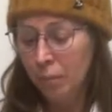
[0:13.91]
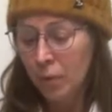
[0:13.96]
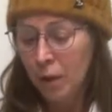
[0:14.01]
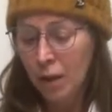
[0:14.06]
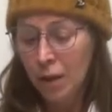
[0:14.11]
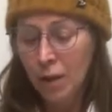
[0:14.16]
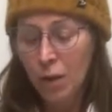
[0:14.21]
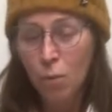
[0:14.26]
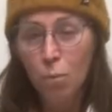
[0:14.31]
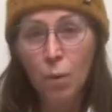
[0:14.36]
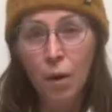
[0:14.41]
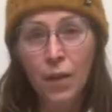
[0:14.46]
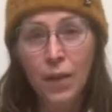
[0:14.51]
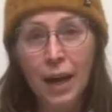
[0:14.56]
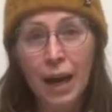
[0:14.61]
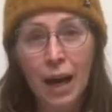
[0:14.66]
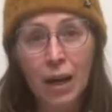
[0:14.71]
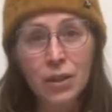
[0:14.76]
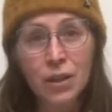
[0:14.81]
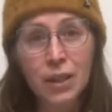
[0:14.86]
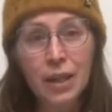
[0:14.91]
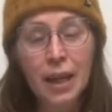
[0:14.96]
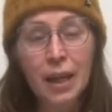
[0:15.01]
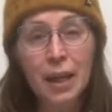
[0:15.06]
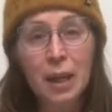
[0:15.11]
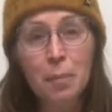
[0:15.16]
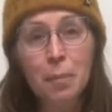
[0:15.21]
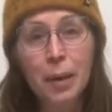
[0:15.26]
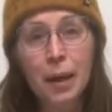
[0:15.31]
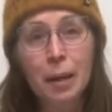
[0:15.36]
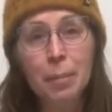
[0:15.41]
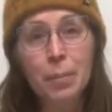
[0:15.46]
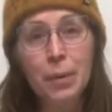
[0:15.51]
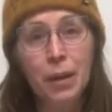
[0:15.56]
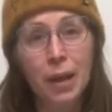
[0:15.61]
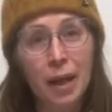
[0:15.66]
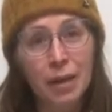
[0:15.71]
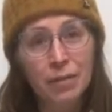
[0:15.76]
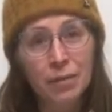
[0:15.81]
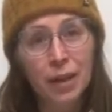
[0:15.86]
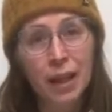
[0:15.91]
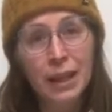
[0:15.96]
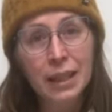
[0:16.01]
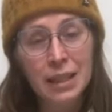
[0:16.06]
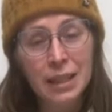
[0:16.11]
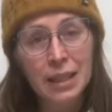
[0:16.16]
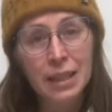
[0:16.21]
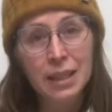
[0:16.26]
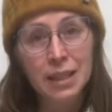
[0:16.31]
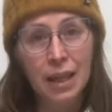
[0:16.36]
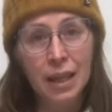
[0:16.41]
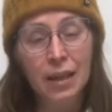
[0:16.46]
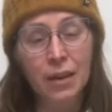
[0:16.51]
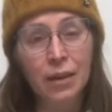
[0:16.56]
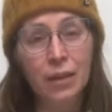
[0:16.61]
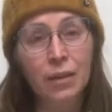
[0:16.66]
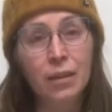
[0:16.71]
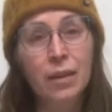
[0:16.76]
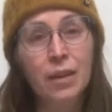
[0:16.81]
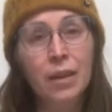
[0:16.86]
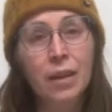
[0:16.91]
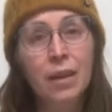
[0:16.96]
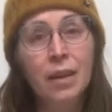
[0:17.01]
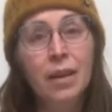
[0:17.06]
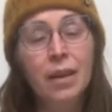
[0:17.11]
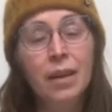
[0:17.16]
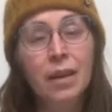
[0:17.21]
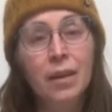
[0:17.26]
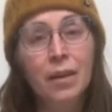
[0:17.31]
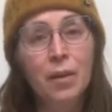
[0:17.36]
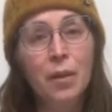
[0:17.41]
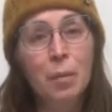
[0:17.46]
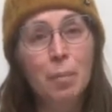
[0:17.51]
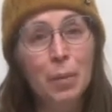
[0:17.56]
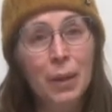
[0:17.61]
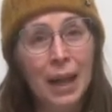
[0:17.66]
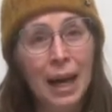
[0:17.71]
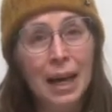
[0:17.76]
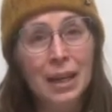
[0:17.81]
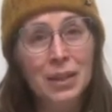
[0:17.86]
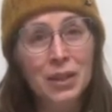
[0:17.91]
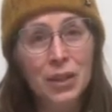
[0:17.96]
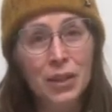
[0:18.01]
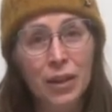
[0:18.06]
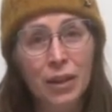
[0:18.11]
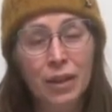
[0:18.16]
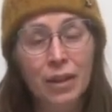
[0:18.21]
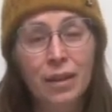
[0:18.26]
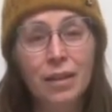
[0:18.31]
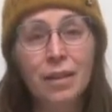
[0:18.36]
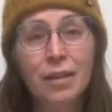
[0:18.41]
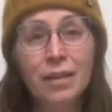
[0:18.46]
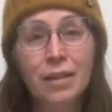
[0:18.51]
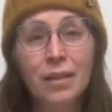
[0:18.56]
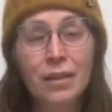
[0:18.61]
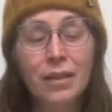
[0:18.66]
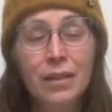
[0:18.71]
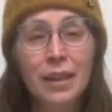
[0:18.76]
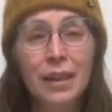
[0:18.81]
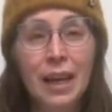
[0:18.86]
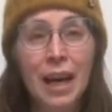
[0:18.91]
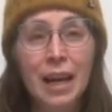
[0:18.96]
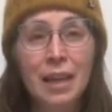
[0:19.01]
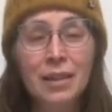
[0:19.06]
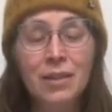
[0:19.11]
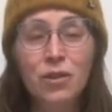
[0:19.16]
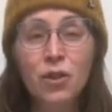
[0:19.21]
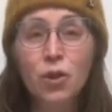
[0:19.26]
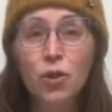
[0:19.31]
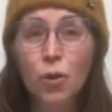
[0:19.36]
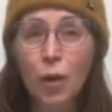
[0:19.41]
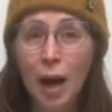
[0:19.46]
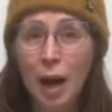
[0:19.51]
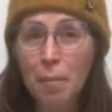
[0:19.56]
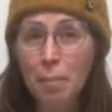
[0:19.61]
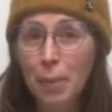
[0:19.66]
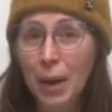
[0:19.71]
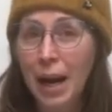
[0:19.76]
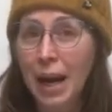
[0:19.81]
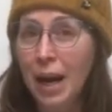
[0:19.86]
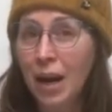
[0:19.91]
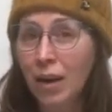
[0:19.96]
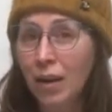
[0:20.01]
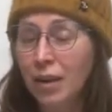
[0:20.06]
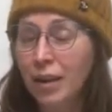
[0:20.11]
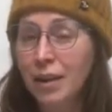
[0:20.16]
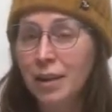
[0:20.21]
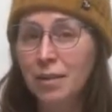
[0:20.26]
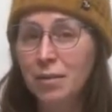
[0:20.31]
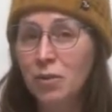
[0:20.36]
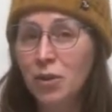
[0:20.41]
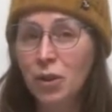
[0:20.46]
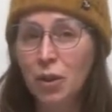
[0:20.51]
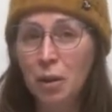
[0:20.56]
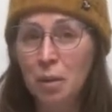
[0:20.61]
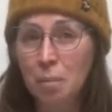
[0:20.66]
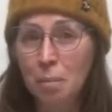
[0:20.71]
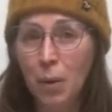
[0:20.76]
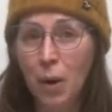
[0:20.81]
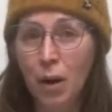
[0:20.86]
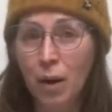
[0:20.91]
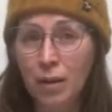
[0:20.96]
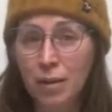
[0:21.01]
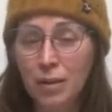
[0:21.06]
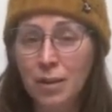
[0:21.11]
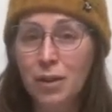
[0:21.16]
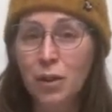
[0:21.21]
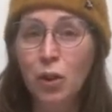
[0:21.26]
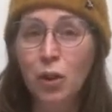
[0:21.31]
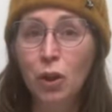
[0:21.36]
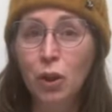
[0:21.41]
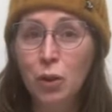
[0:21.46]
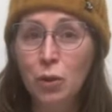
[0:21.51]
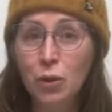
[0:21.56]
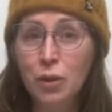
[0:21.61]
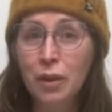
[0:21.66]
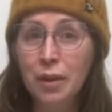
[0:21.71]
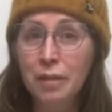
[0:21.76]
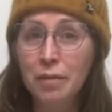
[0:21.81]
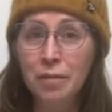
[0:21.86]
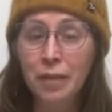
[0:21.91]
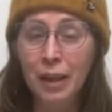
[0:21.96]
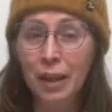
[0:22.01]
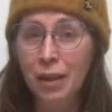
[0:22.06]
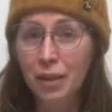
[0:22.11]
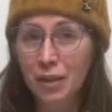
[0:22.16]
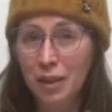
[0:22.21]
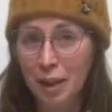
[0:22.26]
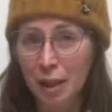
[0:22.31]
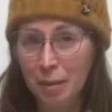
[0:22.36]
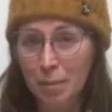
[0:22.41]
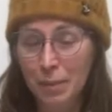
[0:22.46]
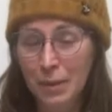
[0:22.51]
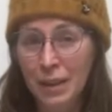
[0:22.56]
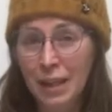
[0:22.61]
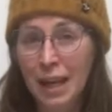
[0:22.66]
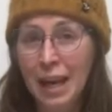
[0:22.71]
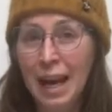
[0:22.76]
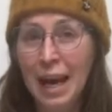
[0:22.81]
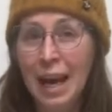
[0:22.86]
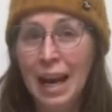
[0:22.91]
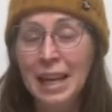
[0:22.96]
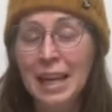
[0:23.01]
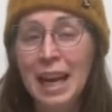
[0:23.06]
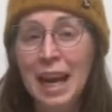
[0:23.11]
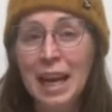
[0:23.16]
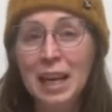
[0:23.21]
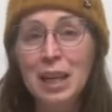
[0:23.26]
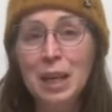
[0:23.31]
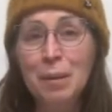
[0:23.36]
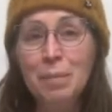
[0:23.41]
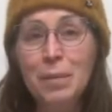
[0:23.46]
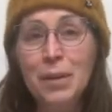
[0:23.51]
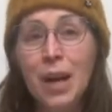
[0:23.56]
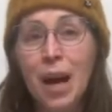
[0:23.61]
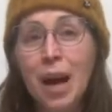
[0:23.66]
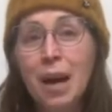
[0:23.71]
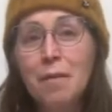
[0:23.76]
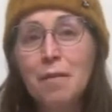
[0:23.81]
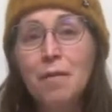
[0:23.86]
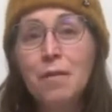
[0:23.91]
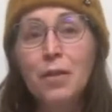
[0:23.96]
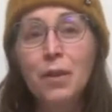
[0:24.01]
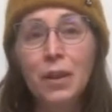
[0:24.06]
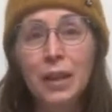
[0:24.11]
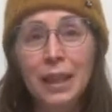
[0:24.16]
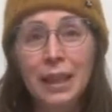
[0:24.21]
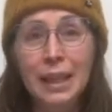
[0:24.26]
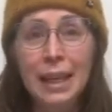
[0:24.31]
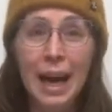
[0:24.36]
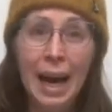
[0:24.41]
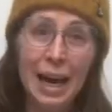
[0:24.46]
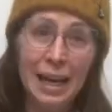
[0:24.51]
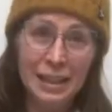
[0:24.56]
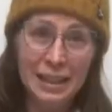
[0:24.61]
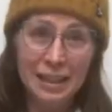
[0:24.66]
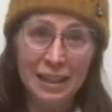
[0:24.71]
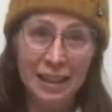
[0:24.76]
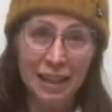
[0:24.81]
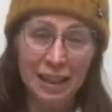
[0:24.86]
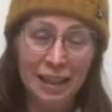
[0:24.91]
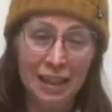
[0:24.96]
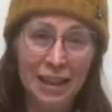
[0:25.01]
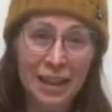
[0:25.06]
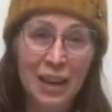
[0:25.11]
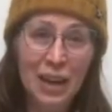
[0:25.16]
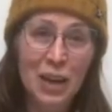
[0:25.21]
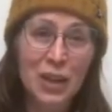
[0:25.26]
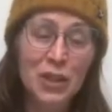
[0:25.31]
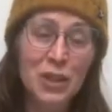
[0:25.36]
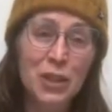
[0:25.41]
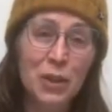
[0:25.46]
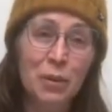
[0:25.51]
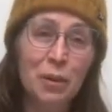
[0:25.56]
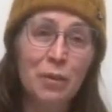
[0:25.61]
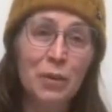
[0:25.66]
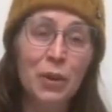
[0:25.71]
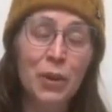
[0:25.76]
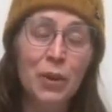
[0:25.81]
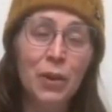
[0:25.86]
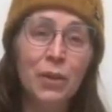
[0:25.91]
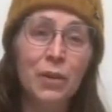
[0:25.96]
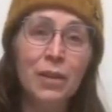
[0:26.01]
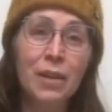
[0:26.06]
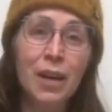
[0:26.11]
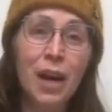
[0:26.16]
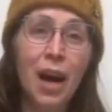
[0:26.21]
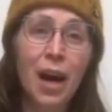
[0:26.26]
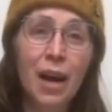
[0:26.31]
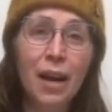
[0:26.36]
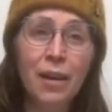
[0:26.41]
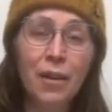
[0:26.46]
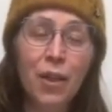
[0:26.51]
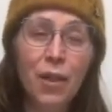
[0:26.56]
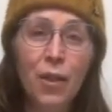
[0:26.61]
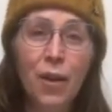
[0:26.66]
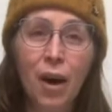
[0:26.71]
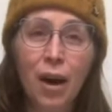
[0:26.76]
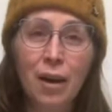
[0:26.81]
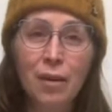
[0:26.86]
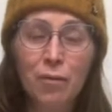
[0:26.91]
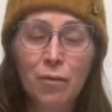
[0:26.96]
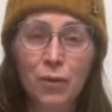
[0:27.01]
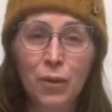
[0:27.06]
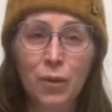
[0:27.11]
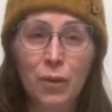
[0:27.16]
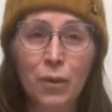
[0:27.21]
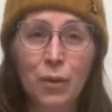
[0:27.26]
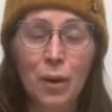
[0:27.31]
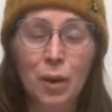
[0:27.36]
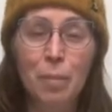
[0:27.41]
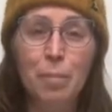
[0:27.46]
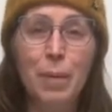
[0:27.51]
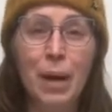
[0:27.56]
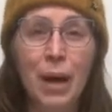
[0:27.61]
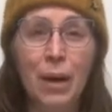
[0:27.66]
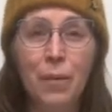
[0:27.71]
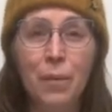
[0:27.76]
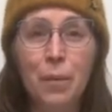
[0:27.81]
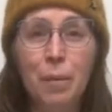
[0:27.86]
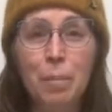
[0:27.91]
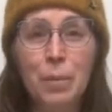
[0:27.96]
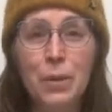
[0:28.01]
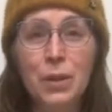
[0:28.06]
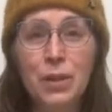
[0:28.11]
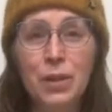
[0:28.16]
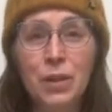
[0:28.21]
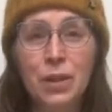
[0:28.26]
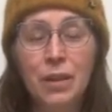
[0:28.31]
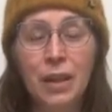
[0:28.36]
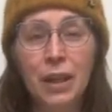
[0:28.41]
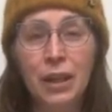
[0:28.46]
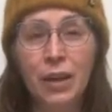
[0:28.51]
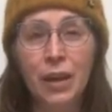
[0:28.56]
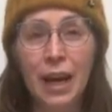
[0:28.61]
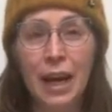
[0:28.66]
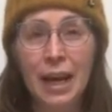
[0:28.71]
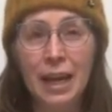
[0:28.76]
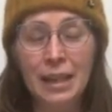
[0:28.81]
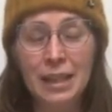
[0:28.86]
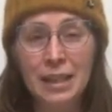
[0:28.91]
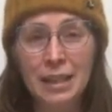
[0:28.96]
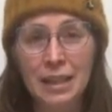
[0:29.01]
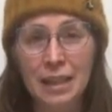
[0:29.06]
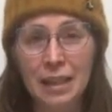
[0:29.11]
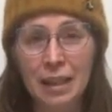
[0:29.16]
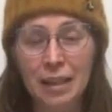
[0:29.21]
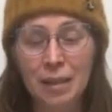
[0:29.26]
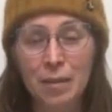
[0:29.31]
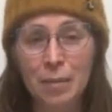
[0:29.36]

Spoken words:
While the alginate can pick up lifelike detail, the plaster can trap air in certain parts, usually fingertips, and end up not fully casting. So if you're not thoughtful about the position that your hand is in